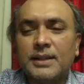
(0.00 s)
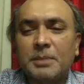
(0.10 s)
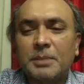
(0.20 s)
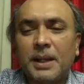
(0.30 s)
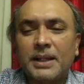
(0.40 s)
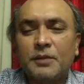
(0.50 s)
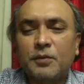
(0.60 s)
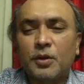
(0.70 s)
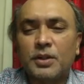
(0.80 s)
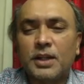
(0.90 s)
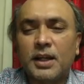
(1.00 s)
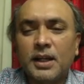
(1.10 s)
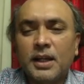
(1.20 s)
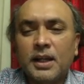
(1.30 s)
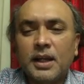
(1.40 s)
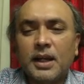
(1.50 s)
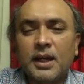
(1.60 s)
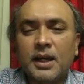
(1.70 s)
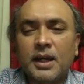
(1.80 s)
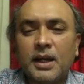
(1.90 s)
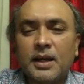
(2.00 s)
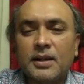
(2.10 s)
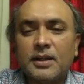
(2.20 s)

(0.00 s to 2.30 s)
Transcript: Dipali for the uh,